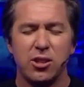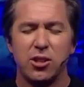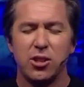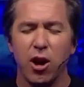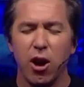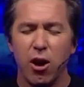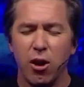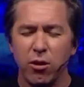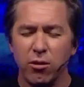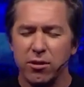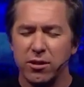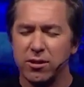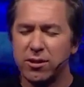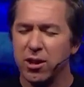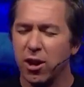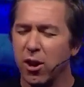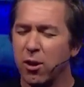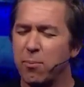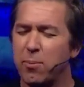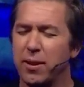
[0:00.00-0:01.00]
don't
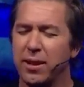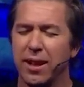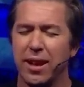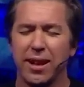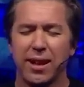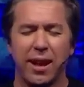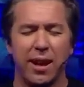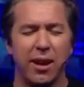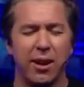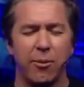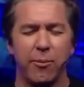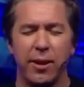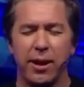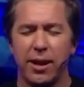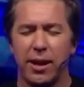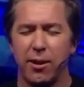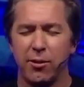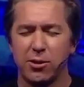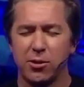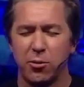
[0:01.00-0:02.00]
don't be like oh
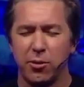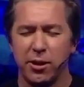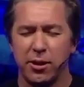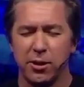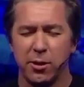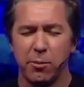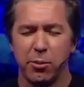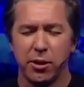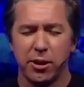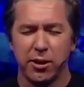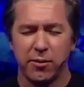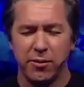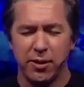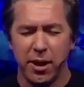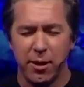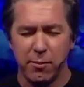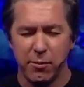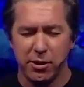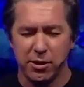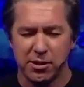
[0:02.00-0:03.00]
man i was reading the book of
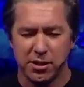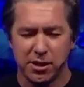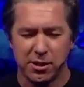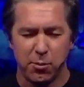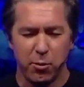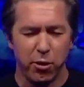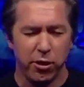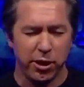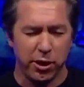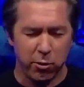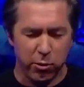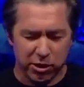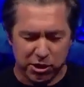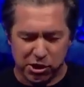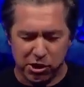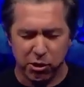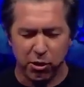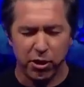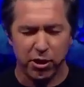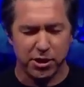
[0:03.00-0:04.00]
numbers this morning
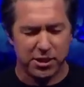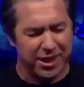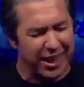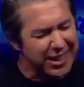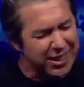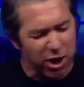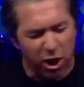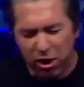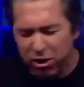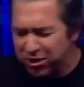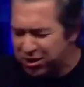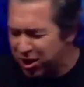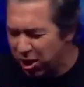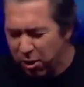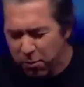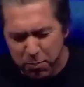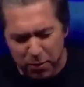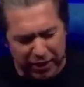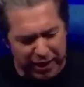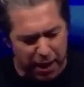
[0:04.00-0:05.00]
what's yours like don't
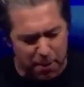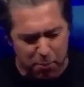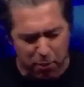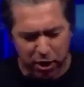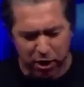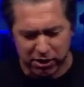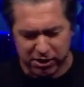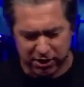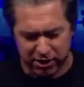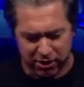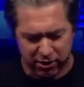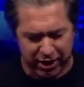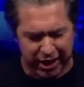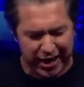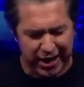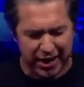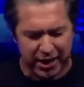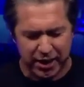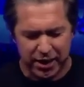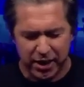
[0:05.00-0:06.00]
don't be that person
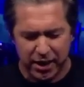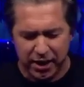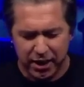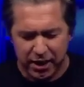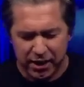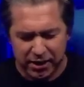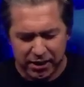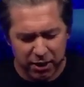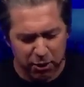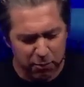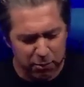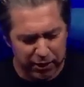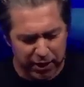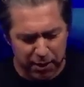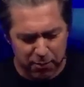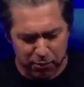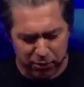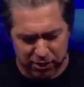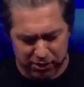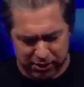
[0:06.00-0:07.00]
okay don't be
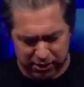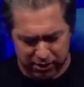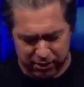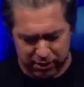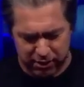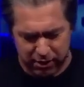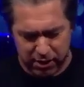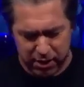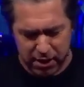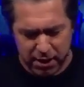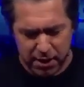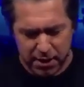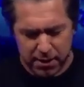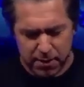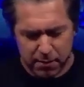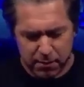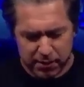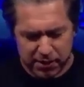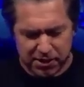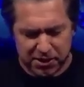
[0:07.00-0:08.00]
that person
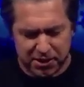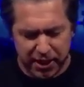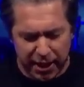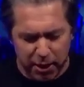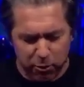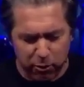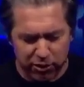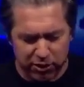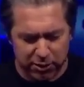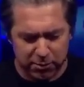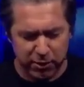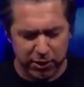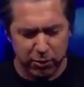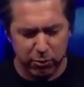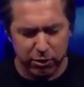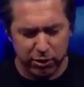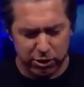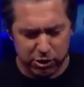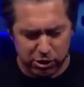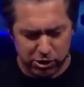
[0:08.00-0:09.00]
stay with me
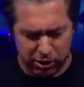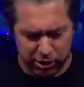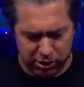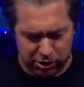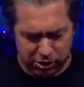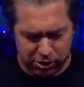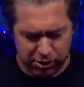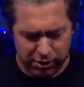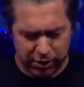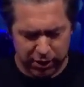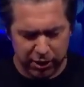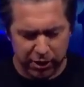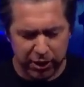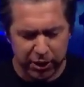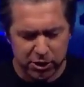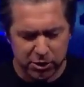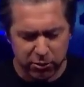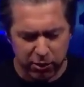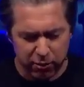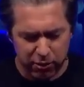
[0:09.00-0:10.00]
we're in church you know,
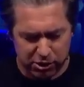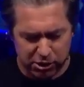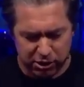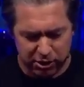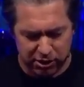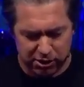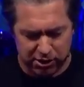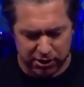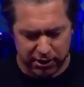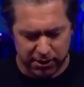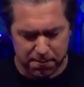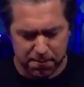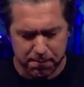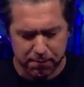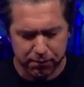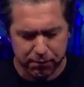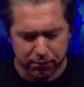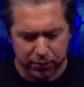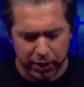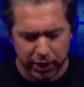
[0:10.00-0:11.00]
here's what i want you to see
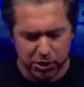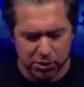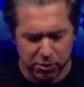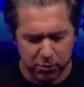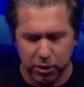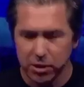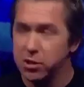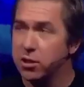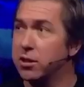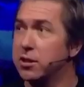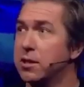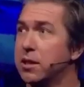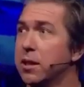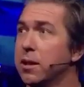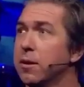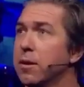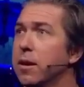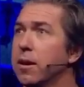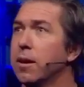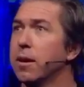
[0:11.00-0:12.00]
here's what i want you to see